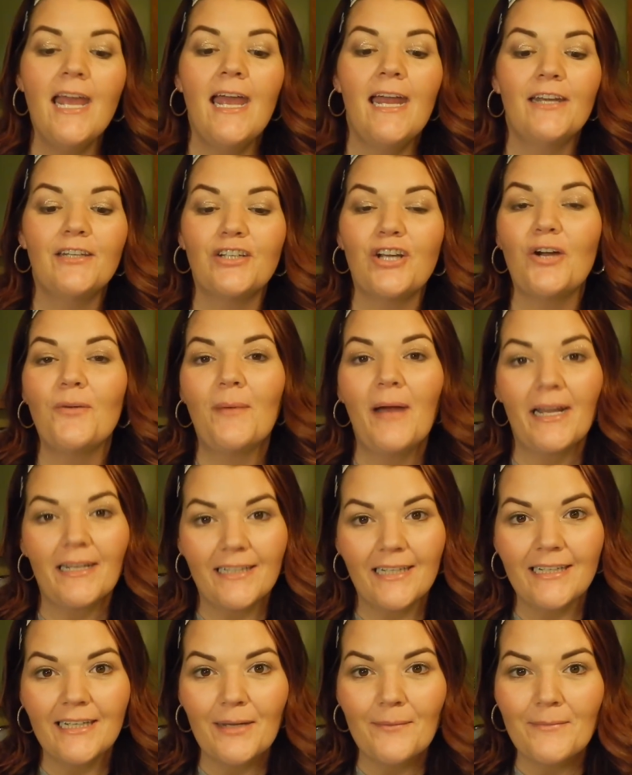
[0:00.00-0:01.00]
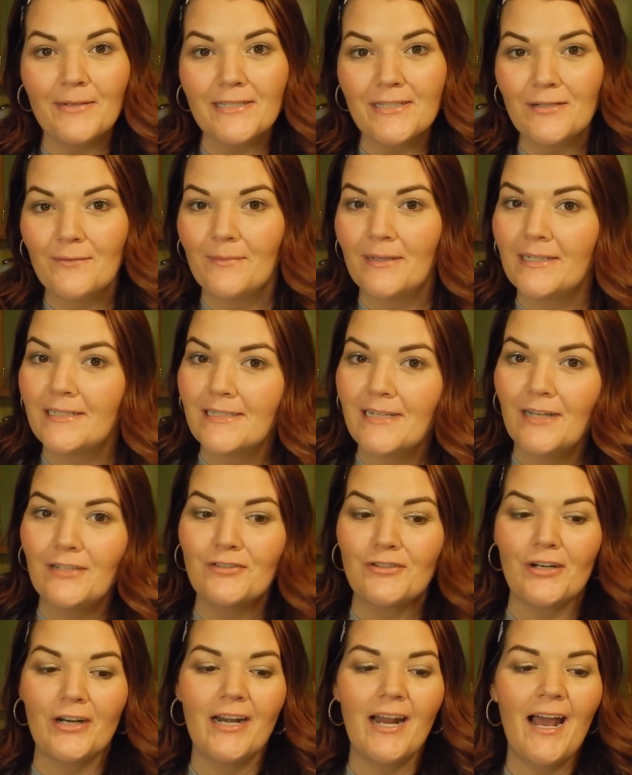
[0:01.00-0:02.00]
and go back and get me some
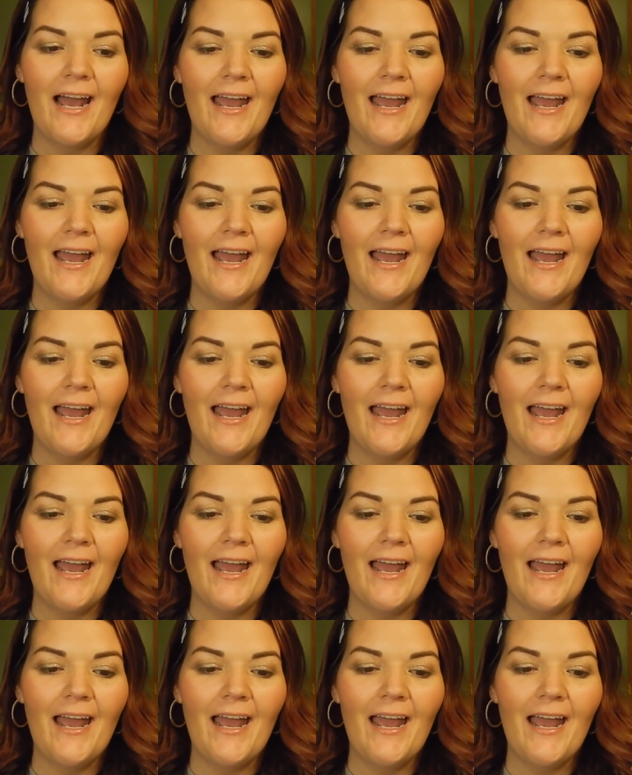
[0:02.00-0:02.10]
Excedrin.